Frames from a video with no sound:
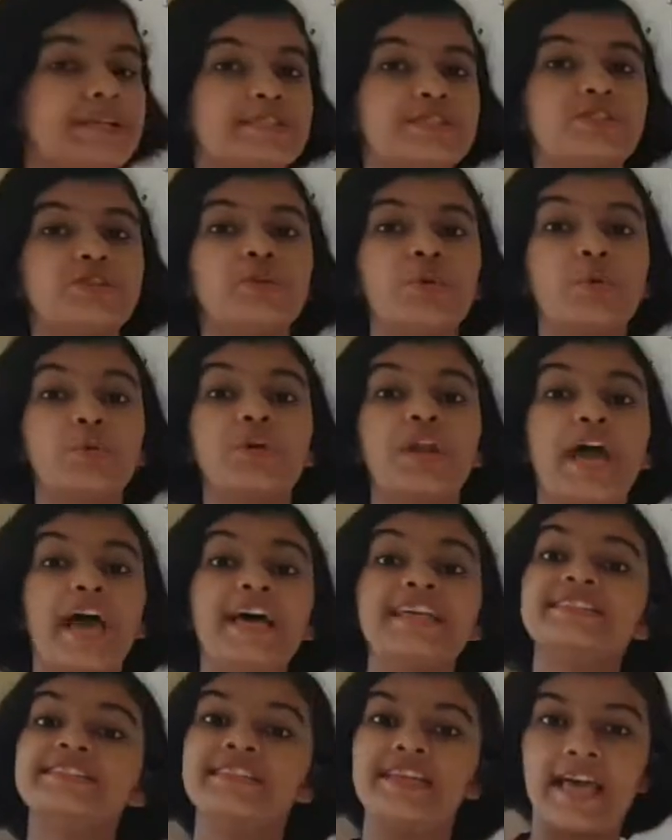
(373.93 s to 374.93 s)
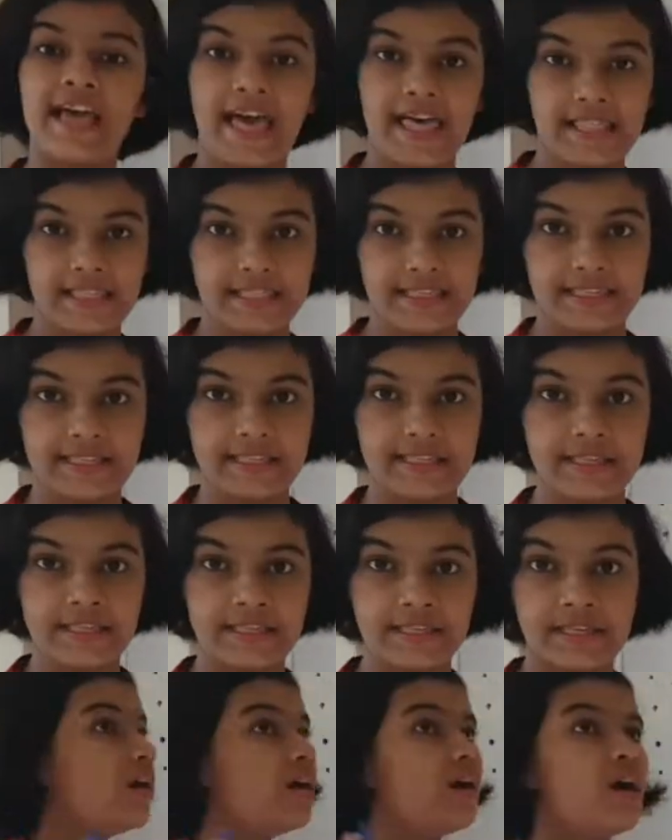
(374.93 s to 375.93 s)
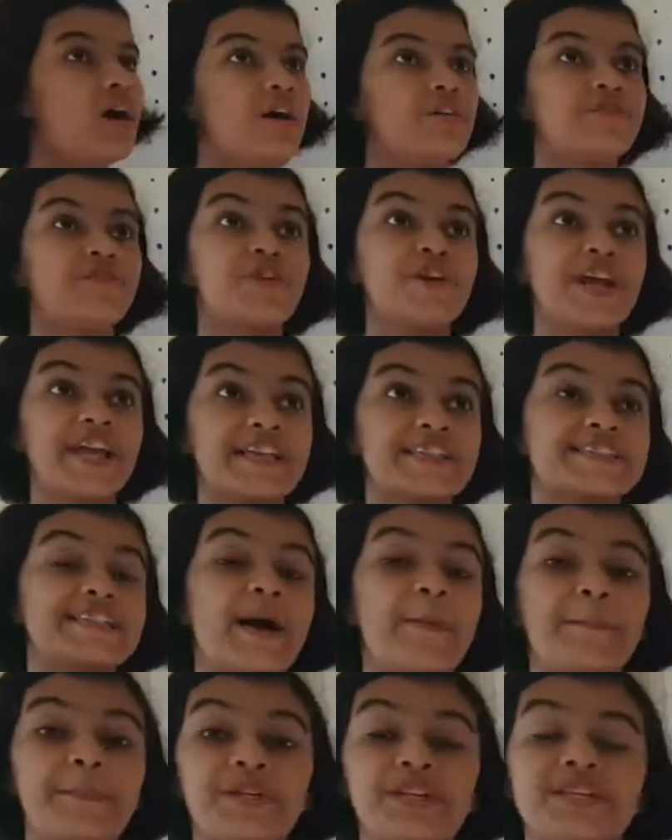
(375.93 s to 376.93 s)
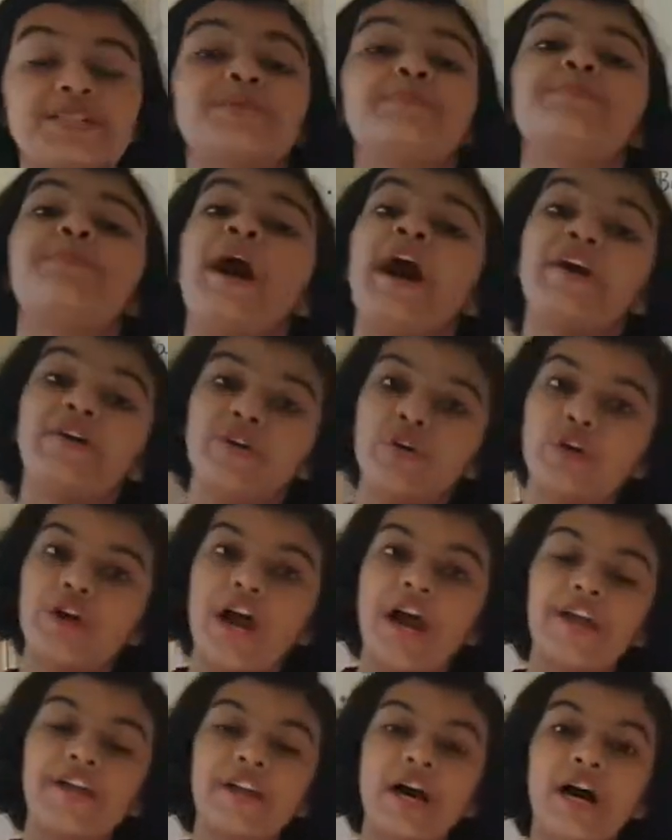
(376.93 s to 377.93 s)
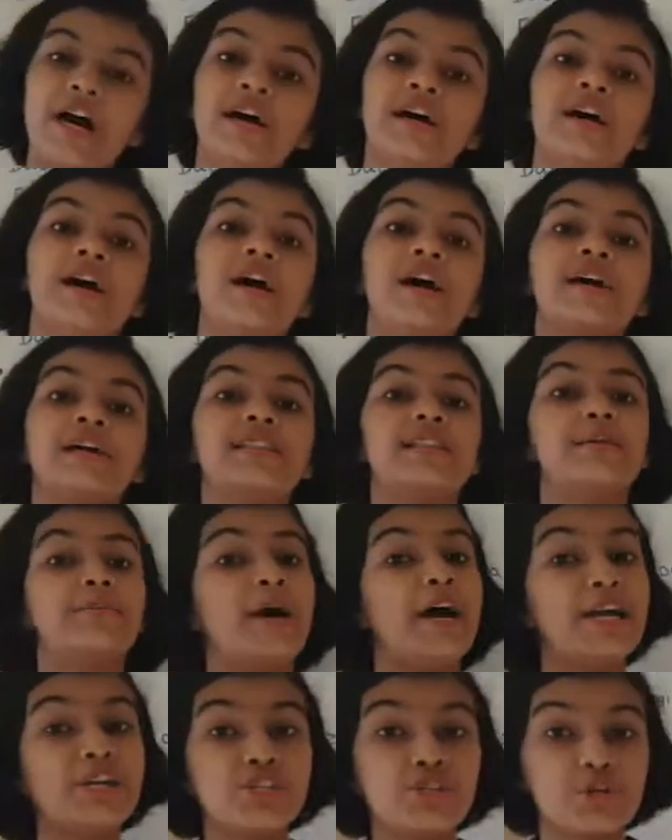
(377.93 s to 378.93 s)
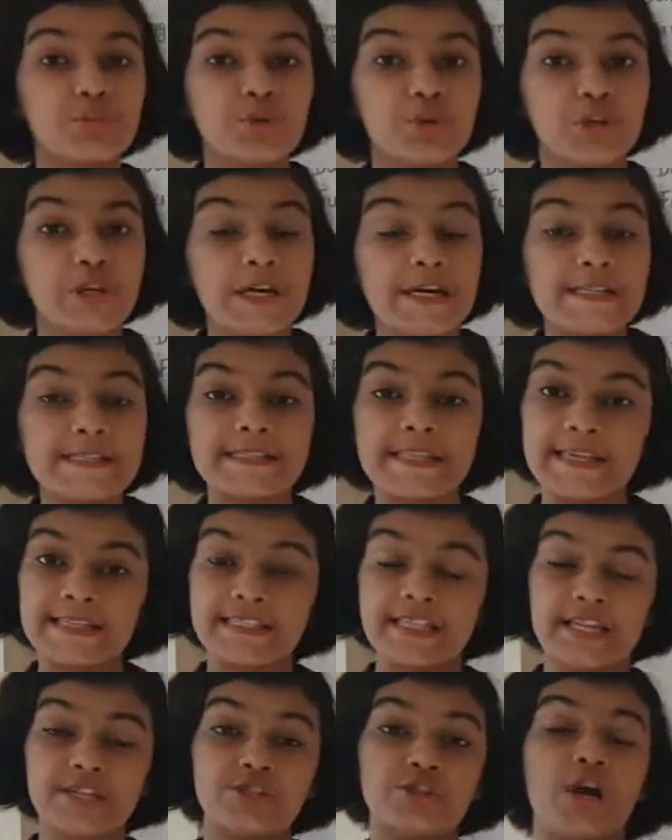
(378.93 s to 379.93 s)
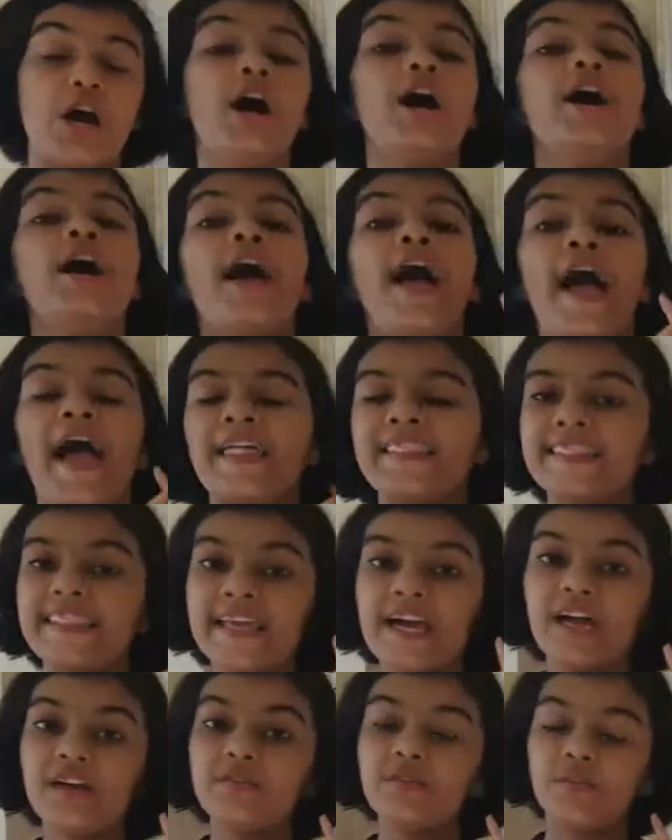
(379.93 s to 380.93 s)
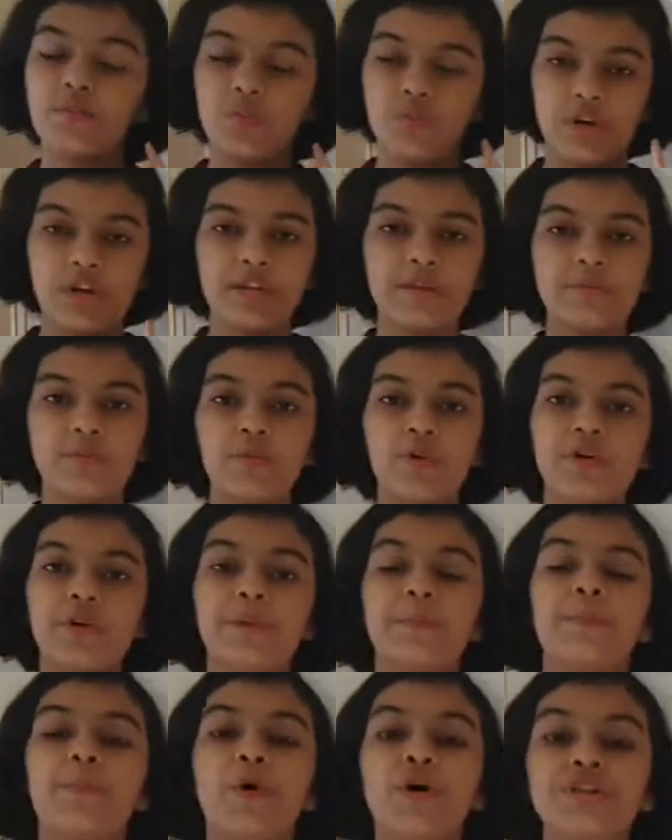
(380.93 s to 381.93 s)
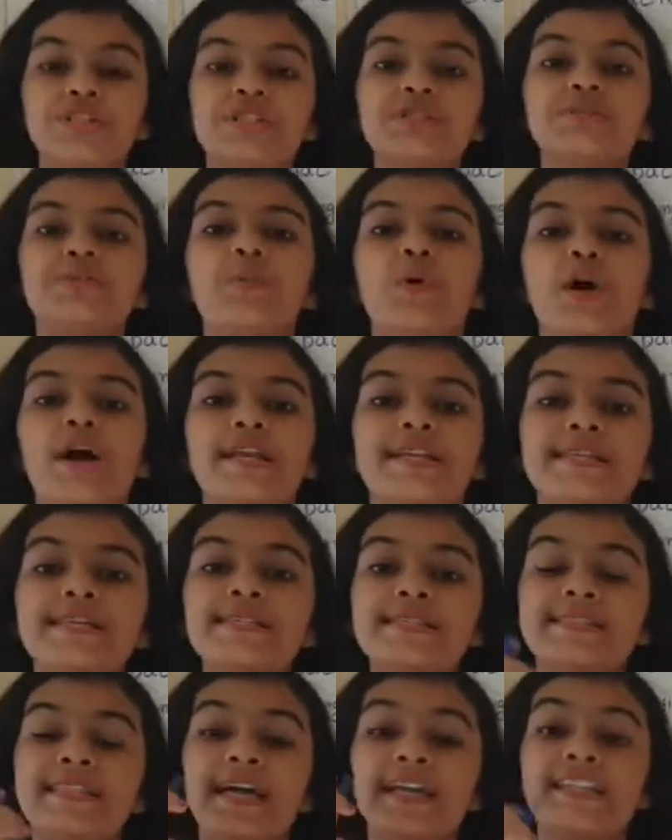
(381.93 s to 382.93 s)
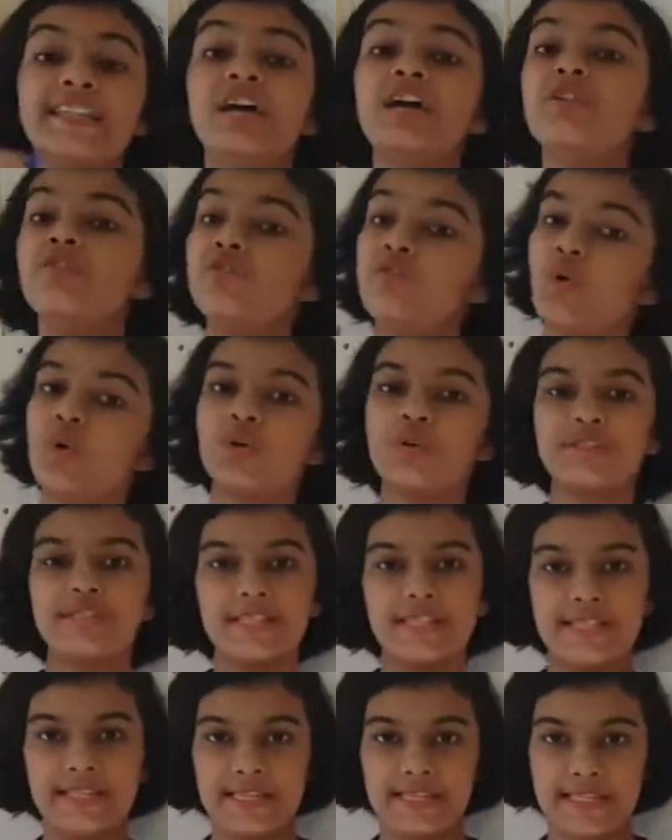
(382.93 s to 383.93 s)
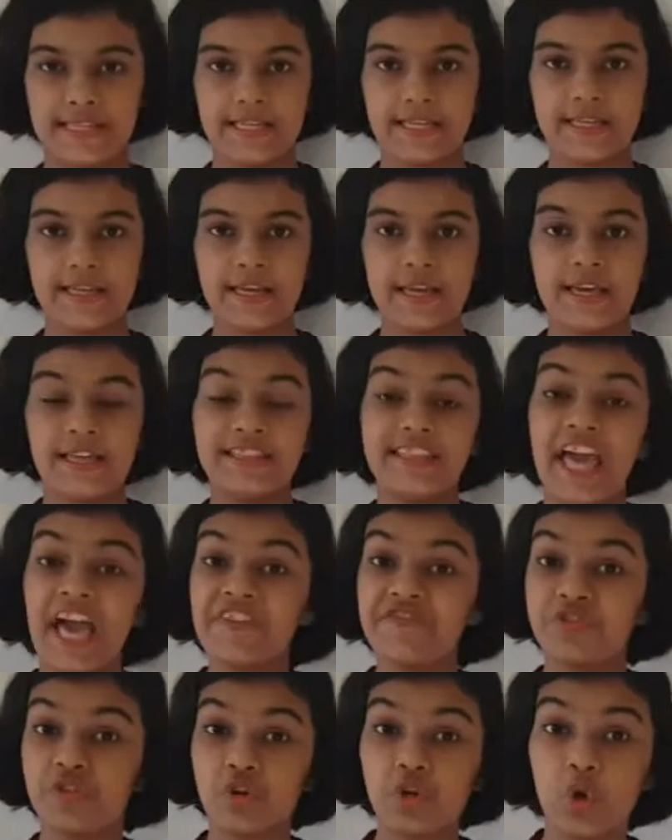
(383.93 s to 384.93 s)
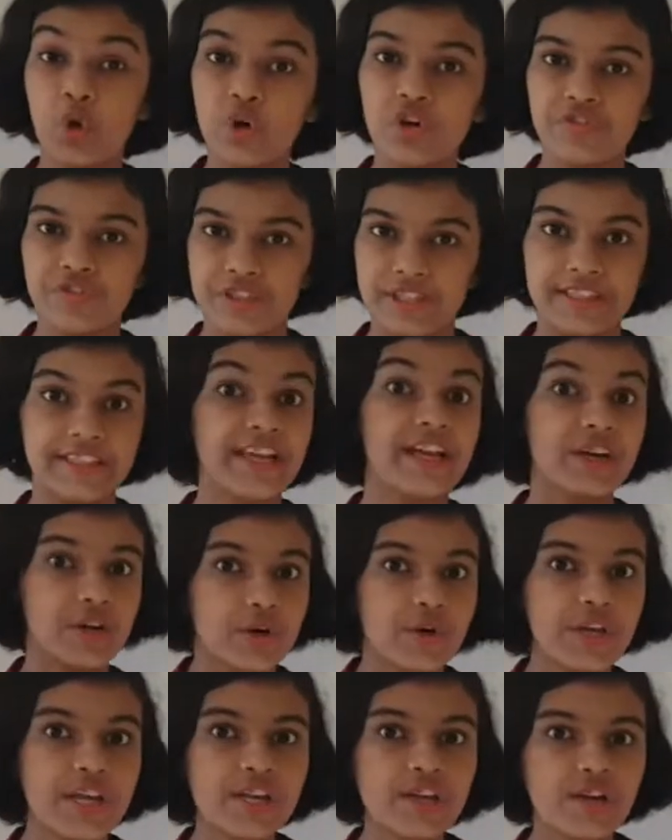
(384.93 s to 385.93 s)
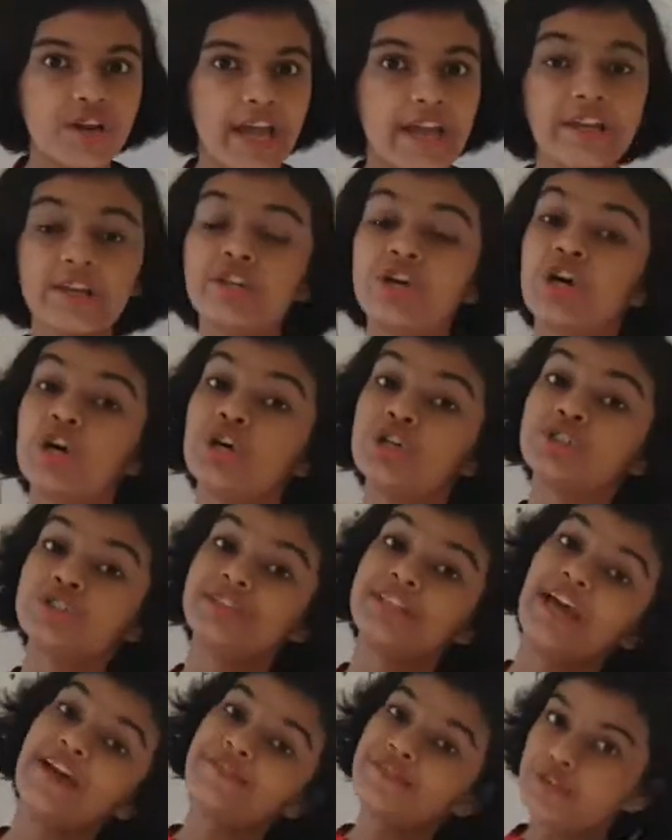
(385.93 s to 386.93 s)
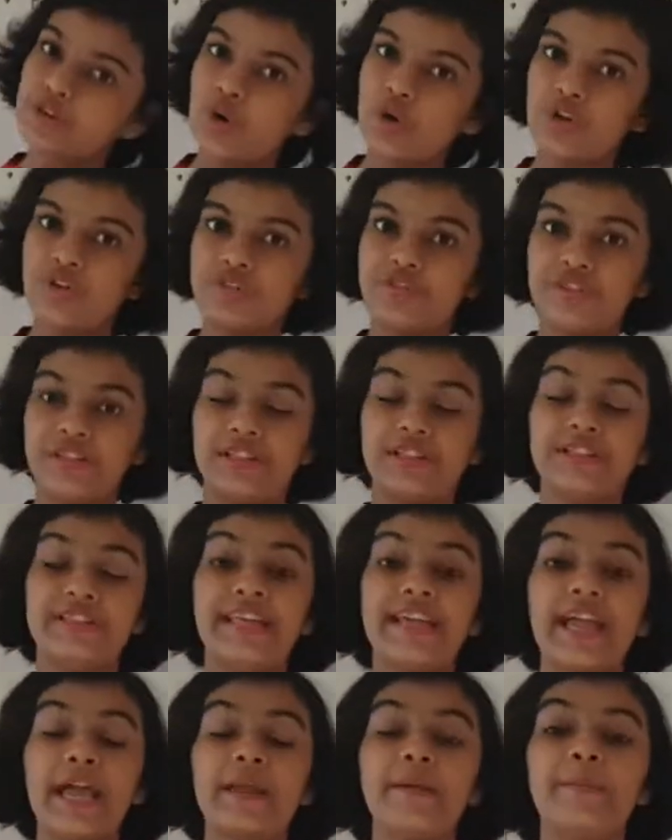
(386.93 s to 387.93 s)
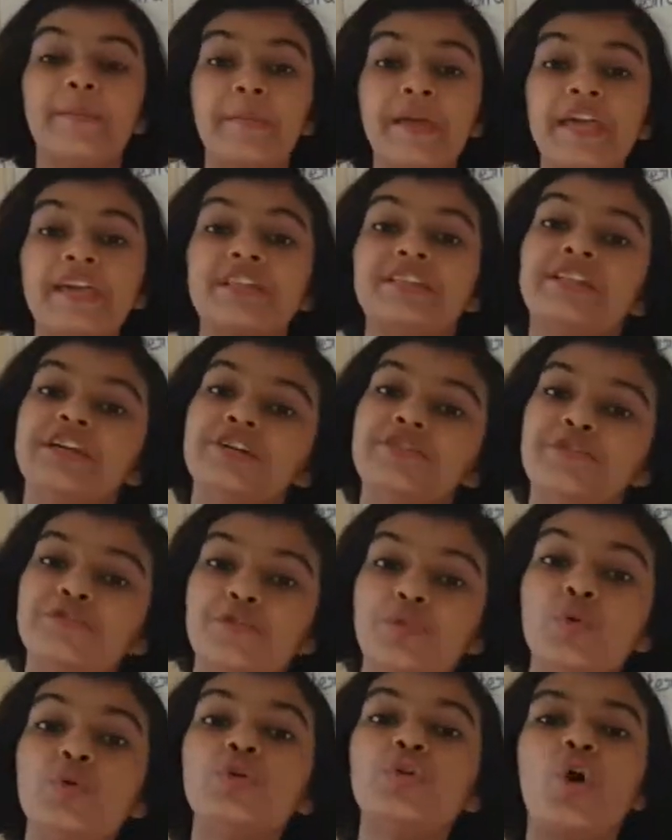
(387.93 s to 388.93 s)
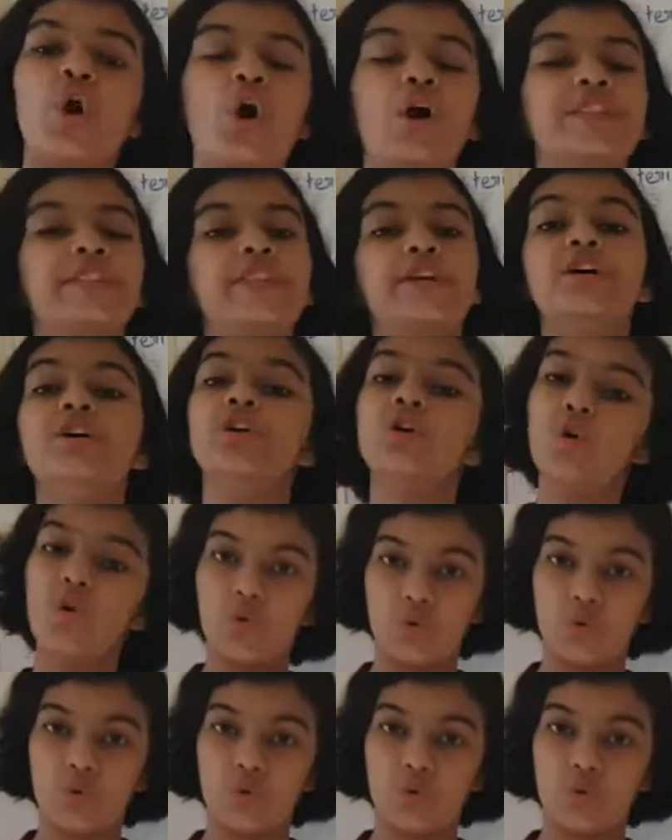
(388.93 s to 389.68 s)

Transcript: is known as algae. For example, a Spirogyra, Chlamydomonas, etc. And they are, one more important point is that they are photosynthetic. They have chlorophyll. They are green, right? So they have chlorophyll. They can make their food on their